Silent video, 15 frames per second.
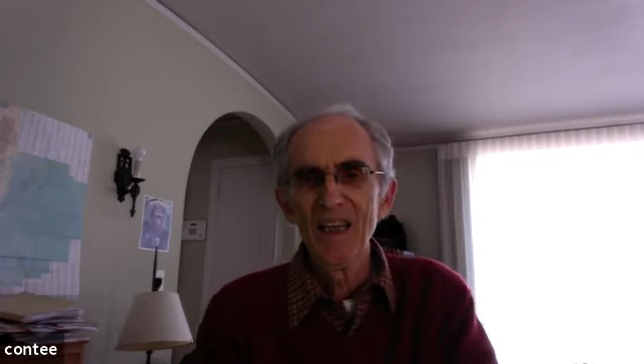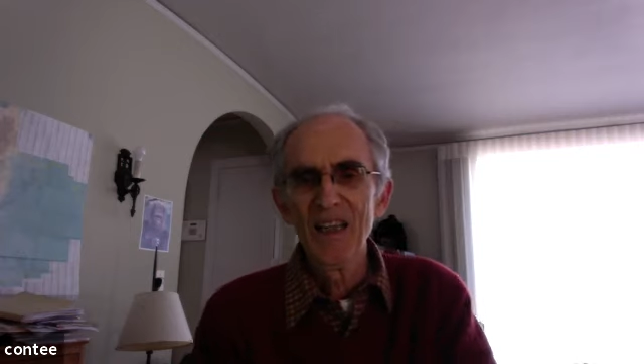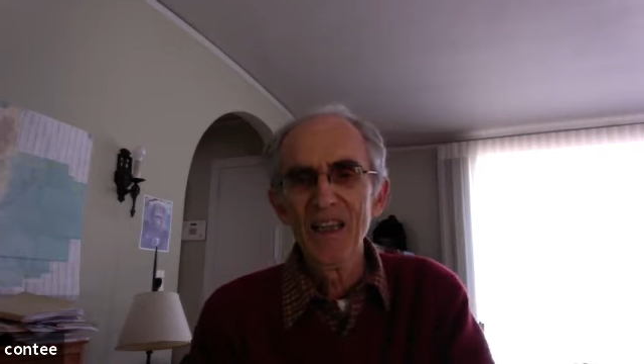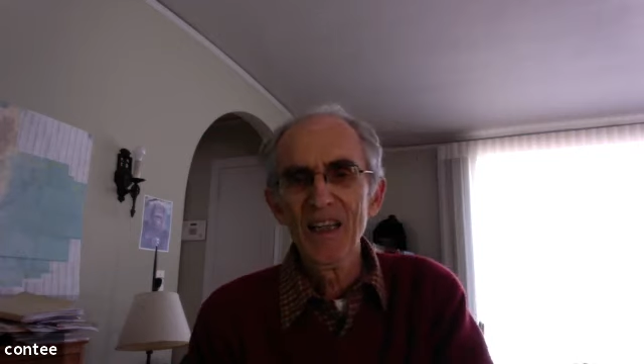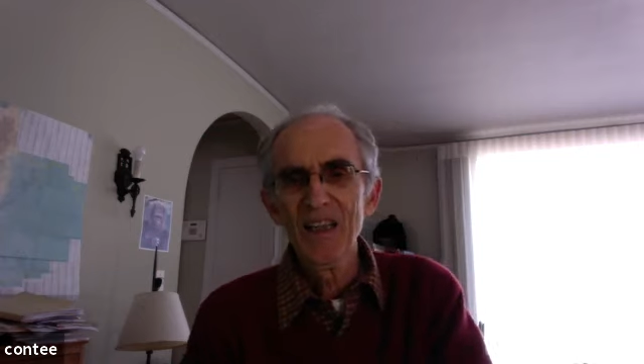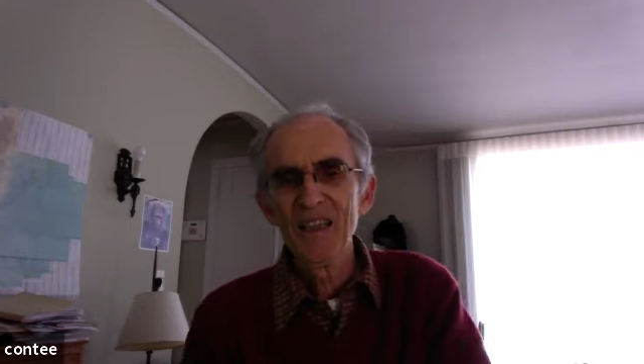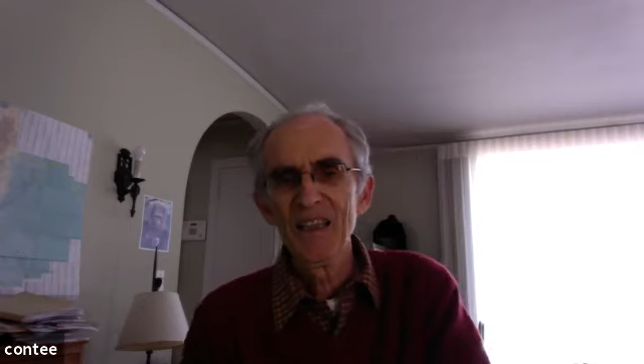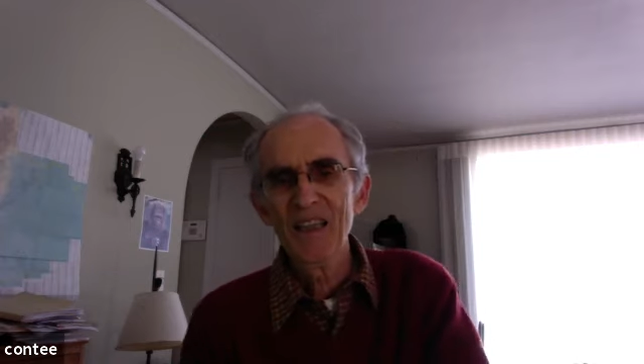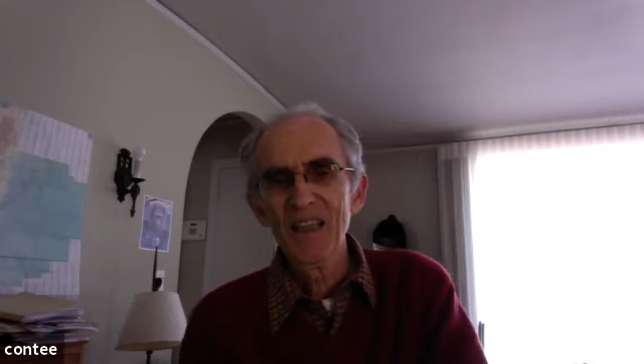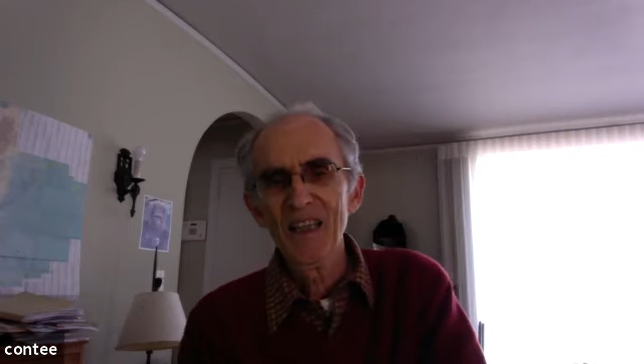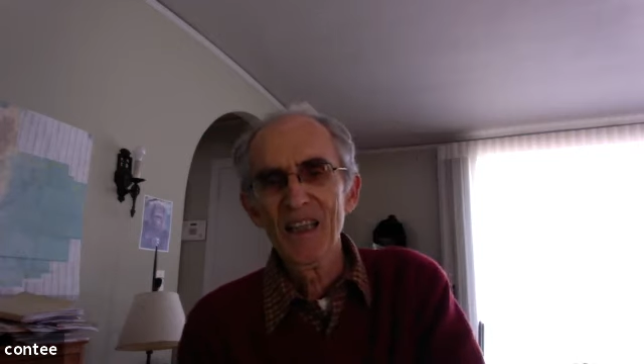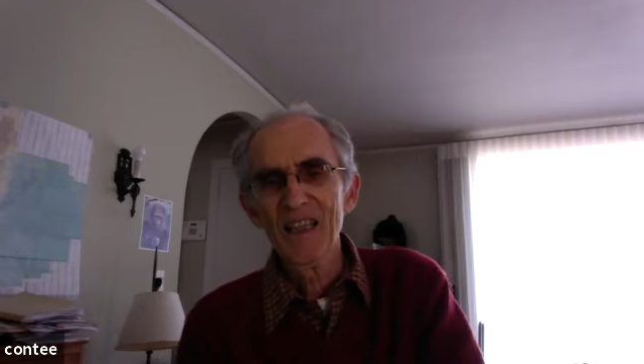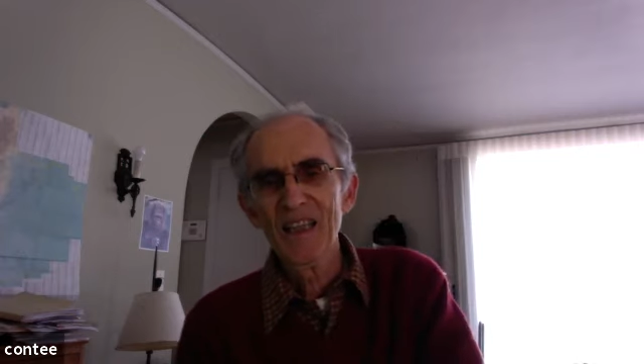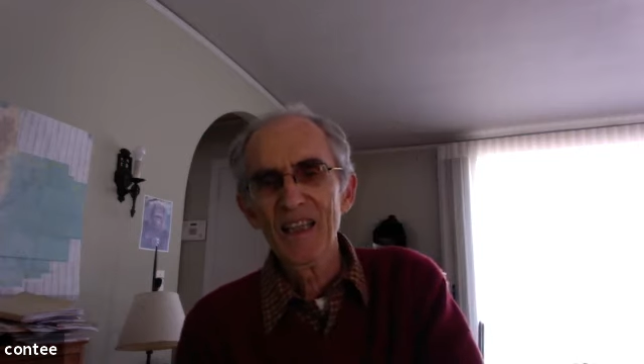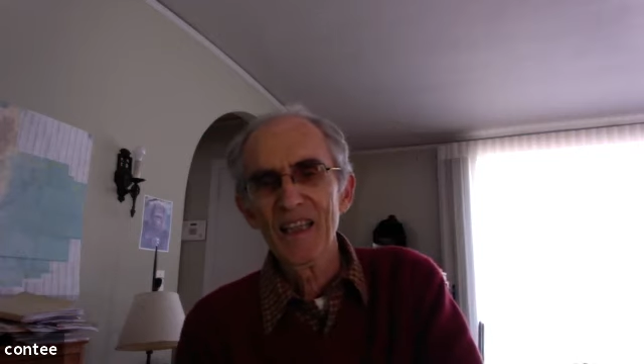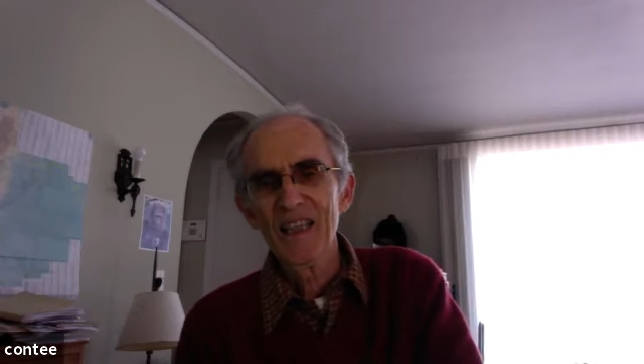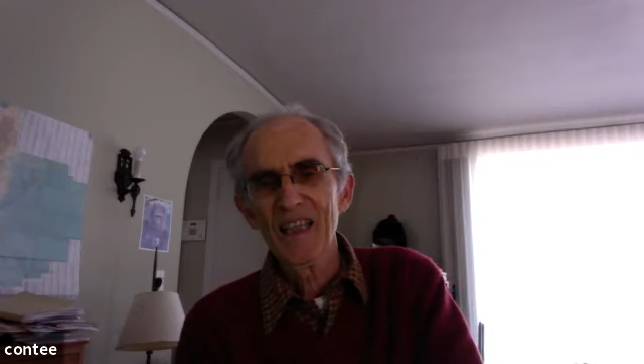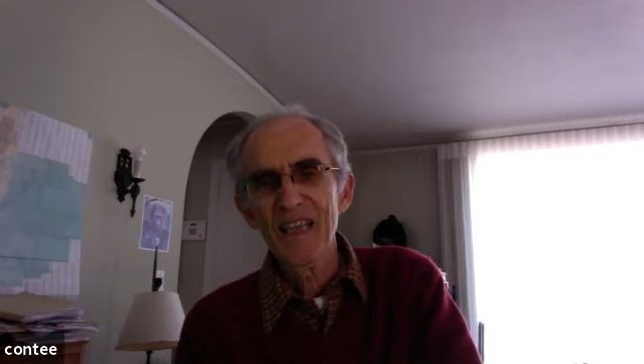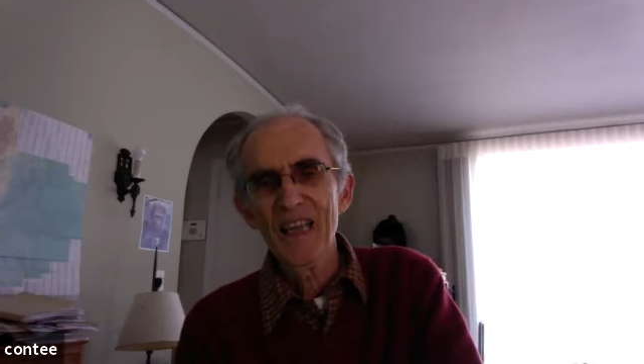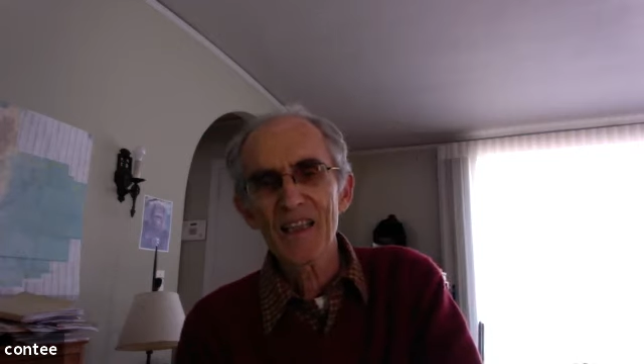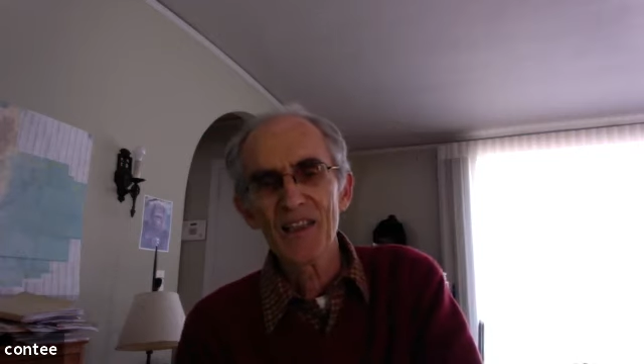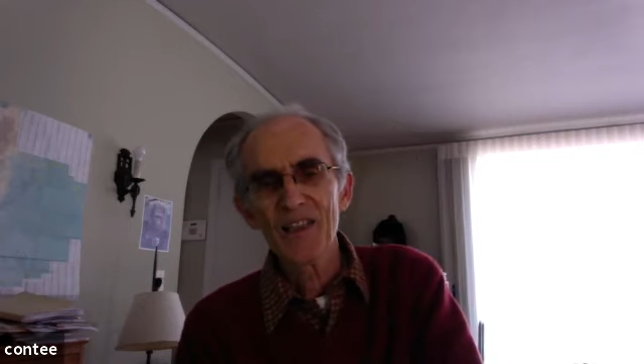an
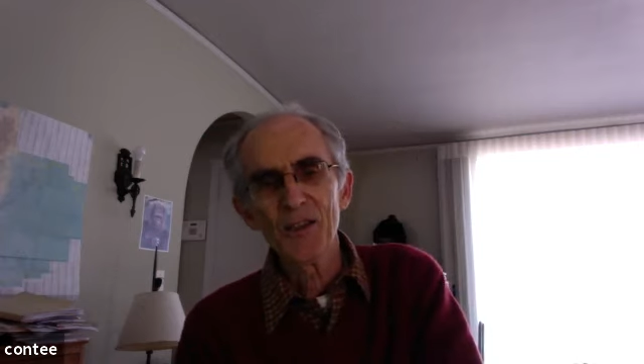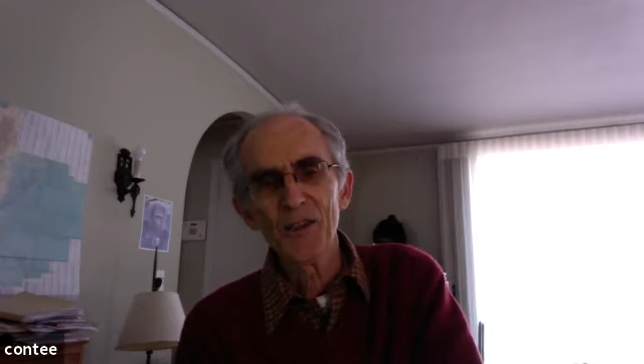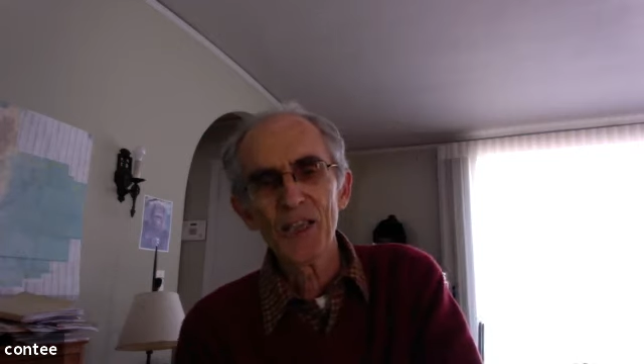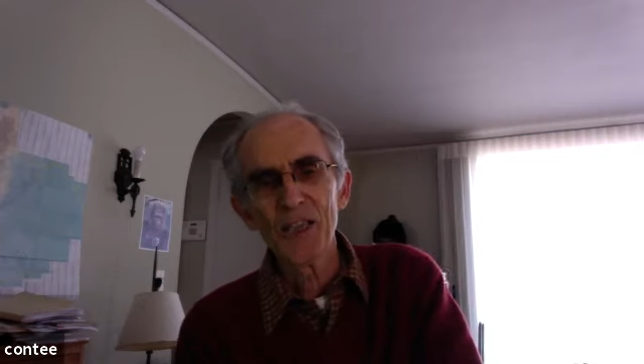ESL